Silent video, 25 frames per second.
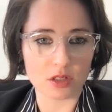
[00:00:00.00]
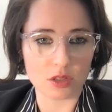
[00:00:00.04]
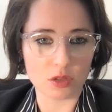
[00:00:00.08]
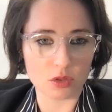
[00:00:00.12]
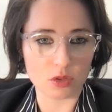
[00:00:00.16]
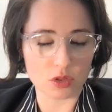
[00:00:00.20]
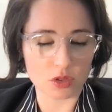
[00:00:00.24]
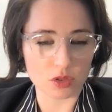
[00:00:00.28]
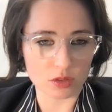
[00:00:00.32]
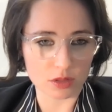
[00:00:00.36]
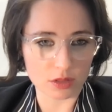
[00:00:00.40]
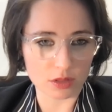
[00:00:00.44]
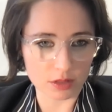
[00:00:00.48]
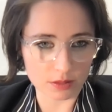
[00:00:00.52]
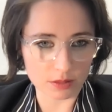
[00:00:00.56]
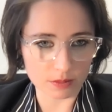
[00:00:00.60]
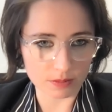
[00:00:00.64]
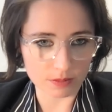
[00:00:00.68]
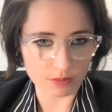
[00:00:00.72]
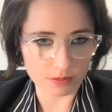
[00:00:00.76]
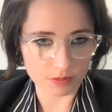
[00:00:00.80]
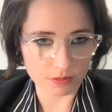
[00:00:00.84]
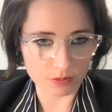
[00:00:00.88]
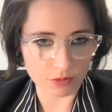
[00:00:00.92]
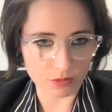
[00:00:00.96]
usual?
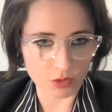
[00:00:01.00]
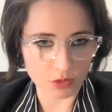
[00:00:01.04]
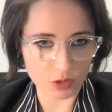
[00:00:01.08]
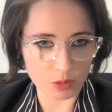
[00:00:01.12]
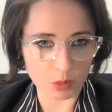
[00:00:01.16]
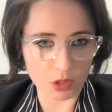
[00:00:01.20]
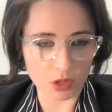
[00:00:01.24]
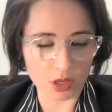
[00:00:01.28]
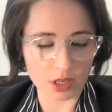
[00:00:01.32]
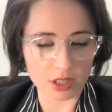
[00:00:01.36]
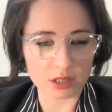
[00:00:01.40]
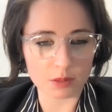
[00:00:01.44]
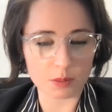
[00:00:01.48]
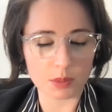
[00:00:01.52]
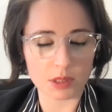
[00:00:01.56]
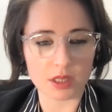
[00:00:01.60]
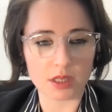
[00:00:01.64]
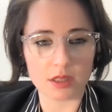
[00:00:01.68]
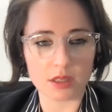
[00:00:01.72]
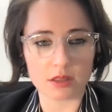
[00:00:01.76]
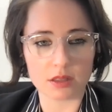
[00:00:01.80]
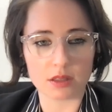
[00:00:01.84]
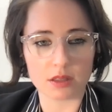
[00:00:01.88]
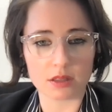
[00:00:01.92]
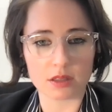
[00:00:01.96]
From your
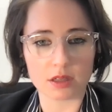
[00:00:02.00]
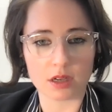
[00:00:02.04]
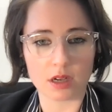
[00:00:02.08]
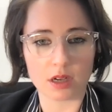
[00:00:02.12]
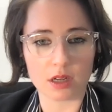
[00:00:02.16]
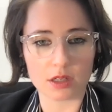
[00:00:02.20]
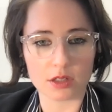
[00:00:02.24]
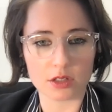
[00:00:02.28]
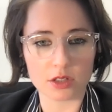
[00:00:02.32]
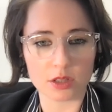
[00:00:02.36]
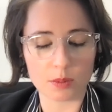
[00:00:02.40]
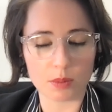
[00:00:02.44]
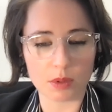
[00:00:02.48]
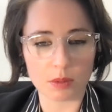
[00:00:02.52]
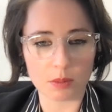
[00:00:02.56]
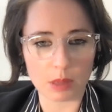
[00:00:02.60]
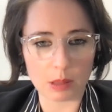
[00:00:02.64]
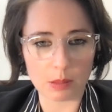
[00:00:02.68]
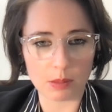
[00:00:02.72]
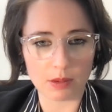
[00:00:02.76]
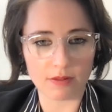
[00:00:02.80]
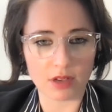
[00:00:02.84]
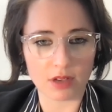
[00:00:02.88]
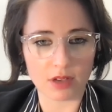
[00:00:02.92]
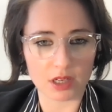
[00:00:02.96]
expertise and scholarship, and
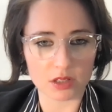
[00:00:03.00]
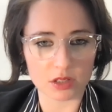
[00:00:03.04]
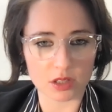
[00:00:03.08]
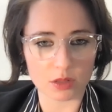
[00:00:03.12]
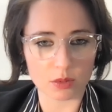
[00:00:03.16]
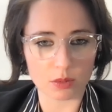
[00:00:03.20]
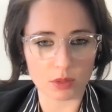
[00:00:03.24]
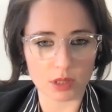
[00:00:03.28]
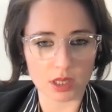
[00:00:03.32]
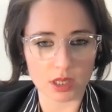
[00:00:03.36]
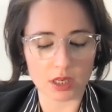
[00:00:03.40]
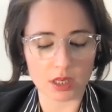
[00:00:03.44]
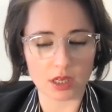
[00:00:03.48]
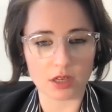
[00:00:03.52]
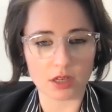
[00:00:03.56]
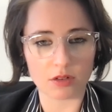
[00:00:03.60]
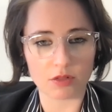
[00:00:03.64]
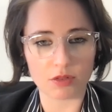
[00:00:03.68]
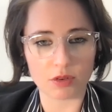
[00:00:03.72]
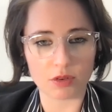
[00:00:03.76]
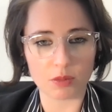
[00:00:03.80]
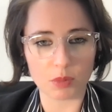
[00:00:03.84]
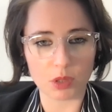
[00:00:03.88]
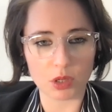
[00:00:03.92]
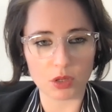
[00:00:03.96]
maybe Victor, we can hear
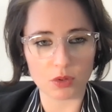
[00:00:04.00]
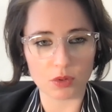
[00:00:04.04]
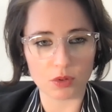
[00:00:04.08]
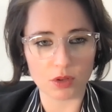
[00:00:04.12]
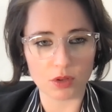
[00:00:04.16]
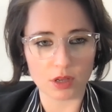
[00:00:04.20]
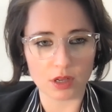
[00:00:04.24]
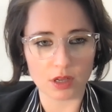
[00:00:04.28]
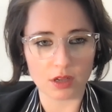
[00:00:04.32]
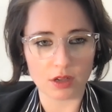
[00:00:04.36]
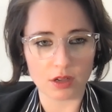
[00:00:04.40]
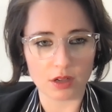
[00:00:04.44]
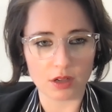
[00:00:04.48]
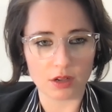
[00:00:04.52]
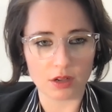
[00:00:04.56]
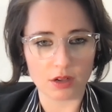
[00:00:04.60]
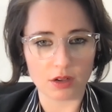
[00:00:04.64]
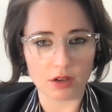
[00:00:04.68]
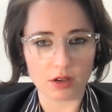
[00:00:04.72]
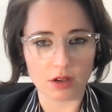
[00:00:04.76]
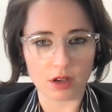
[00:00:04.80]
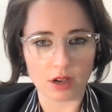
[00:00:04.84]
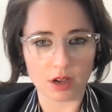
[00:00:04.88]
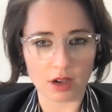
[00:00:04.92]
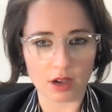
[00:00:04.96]
from you
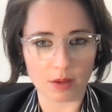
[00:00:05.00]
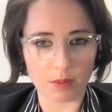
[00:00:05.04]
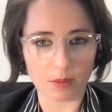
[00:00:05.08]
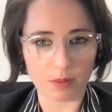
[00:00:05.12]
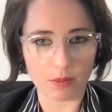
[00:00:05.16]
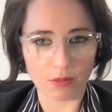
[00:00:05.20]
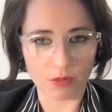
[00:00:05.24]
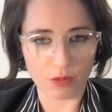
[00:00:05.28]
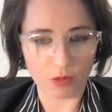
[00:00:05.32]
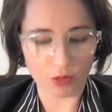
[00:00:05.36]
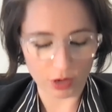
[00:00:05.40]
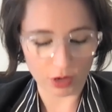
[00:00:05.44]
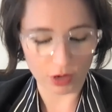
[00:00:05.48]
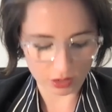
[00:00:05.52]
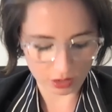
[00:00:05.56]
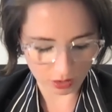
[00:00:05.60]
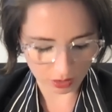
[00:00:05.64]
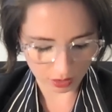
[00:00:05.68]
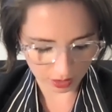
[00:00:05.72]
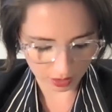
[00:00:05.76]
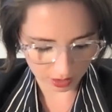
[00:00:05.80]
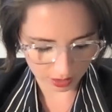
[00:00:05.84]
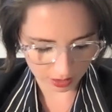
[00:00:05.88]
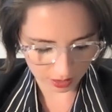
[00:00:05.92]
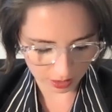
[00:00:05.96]
first on
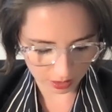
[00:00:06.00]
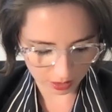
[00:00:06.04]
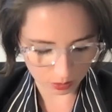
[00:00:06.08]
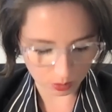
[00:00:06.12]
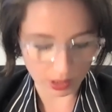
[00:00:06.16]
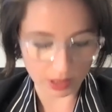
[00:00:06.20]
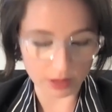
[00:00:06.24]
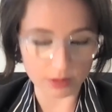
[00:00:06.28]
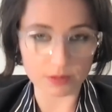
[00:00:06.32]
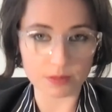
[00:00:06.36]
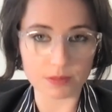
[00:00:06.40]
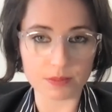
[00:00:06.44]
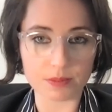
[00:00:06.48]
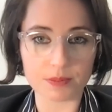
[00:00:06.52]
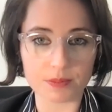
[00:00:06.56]
this as well.